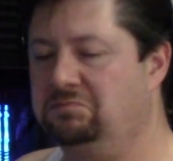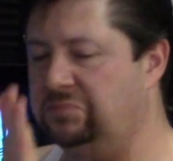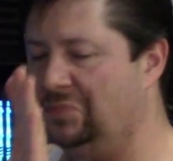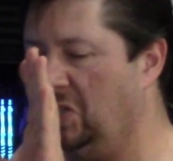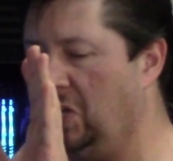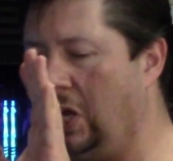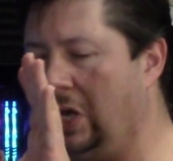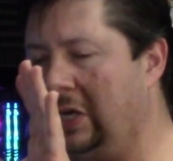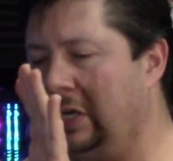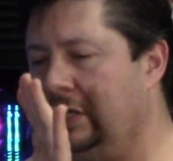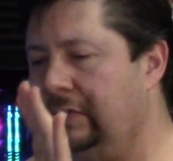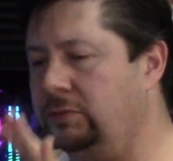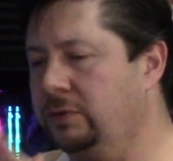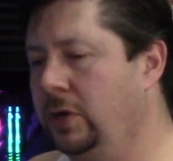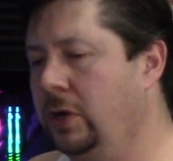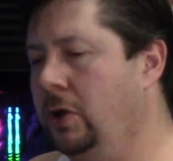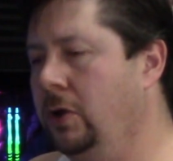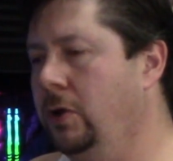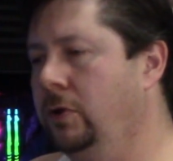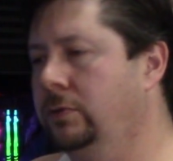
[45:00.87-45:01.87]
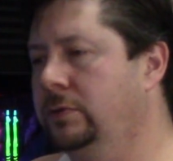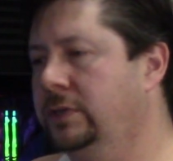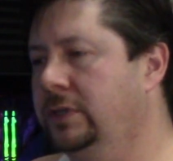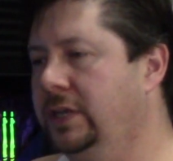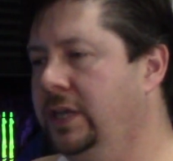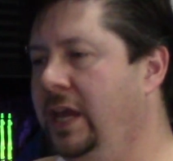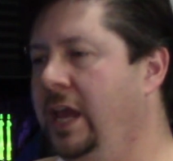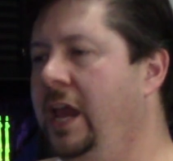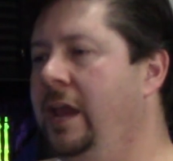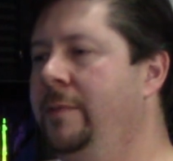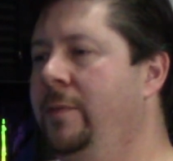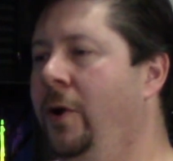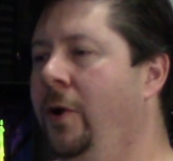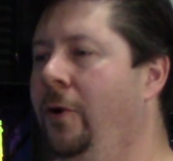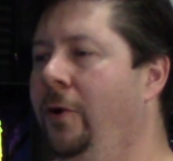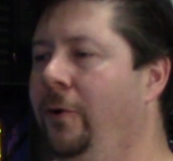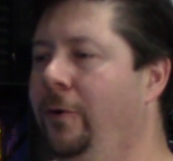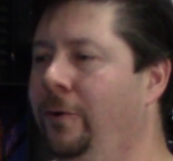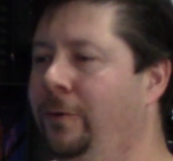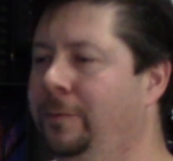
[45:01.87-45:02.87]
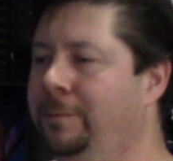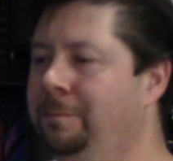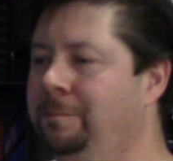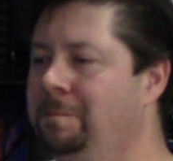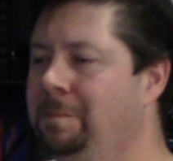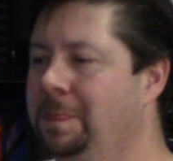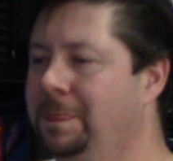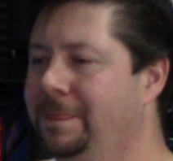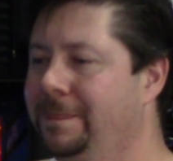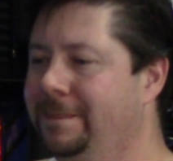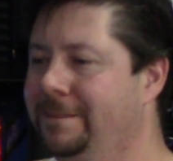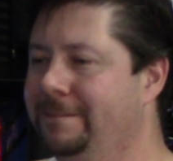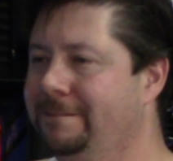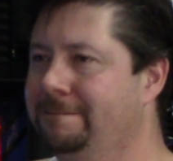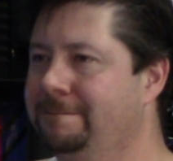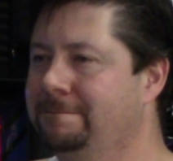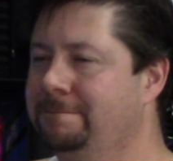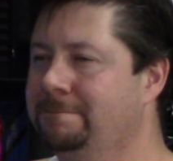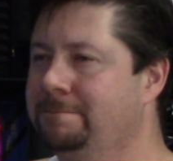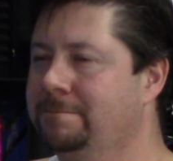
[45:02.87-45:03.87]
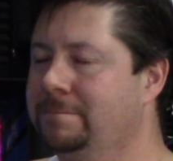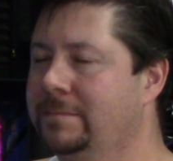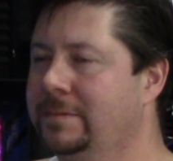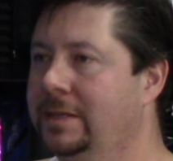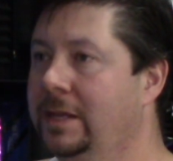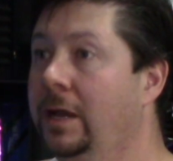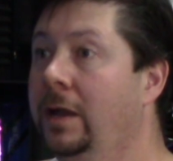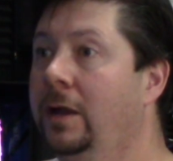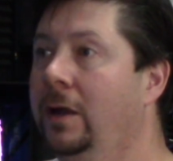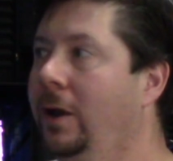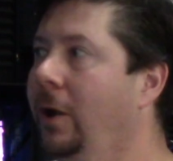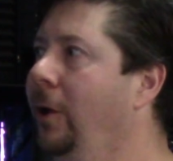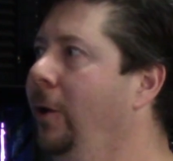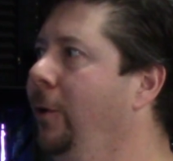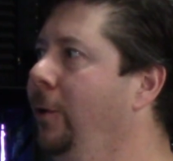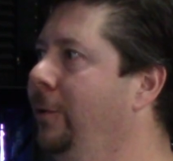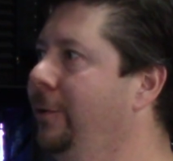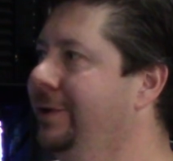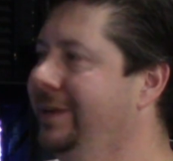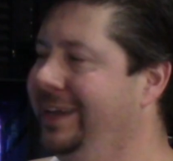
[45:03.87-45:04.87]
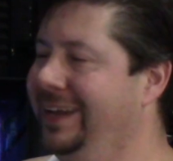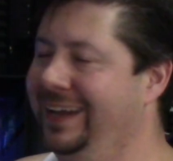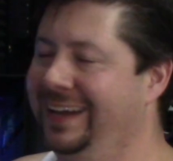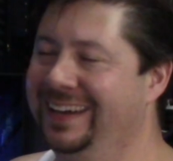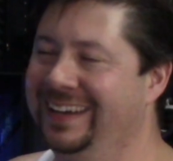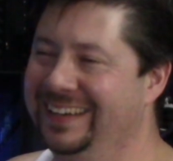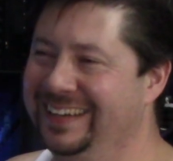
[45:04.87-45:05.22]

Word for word: got on the road. Came home. Sugar Shack. Oh yeah,